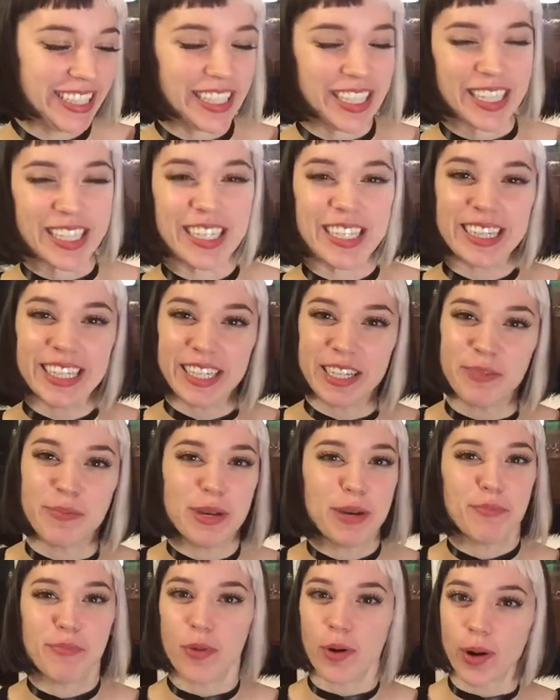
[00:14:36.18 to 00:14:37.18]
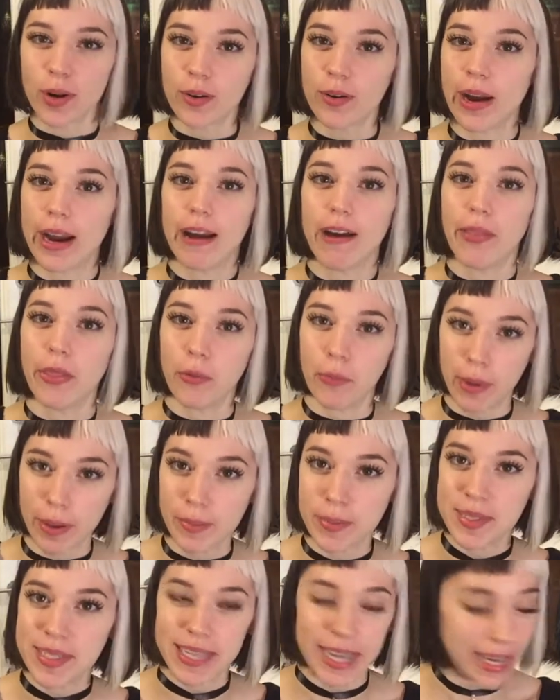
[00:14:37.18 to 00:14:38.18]
look a little bit more gray on the
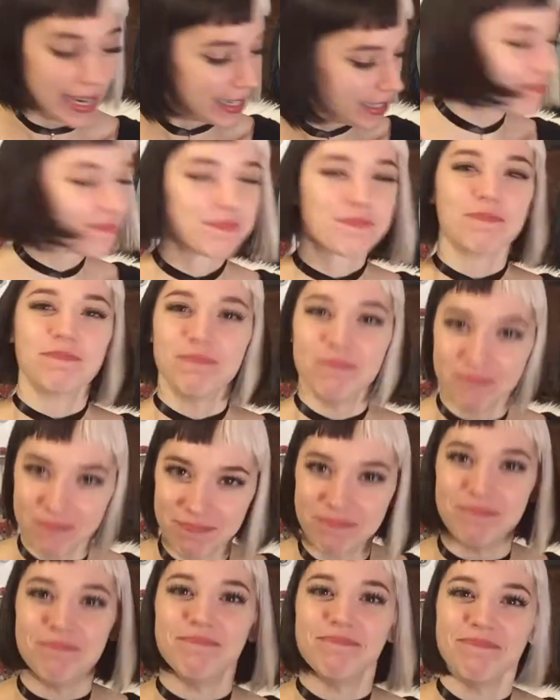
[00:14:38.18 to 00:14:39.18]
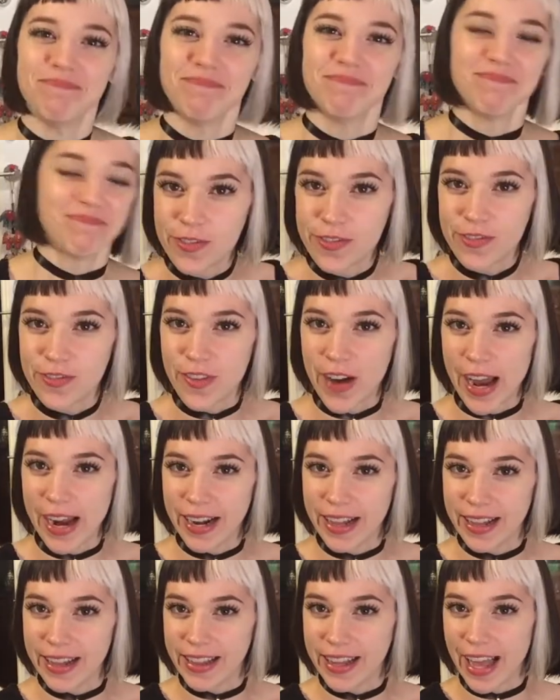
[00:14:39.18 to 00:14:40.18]
website. Mmm
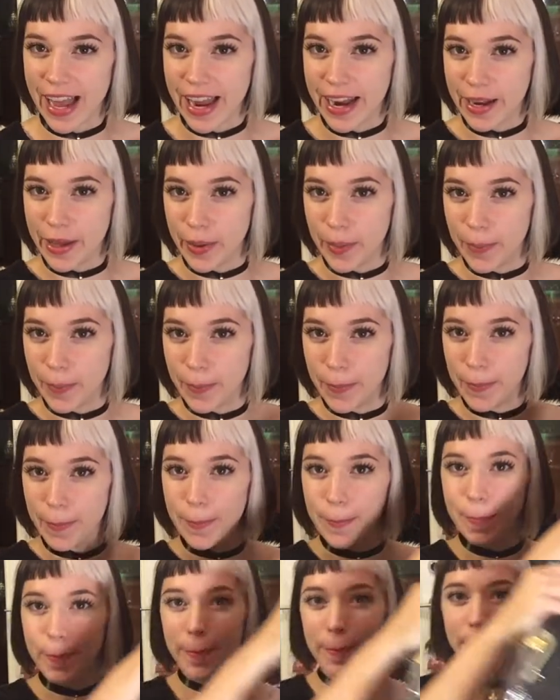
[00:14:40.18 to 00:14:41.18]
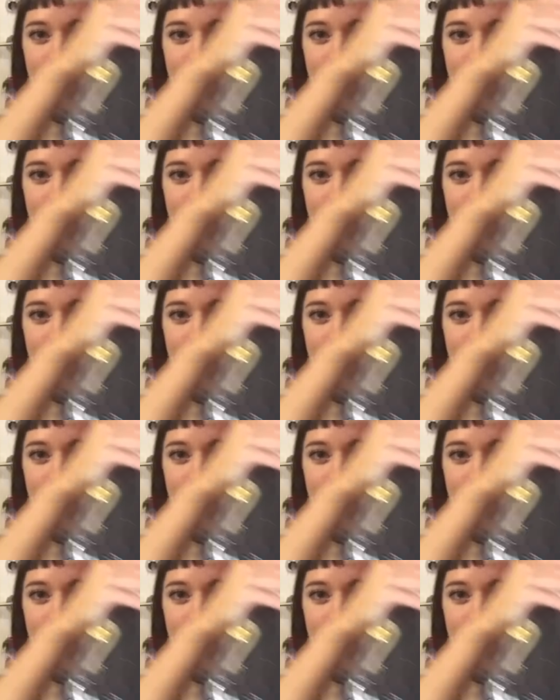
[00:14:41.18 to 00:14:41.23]
final item.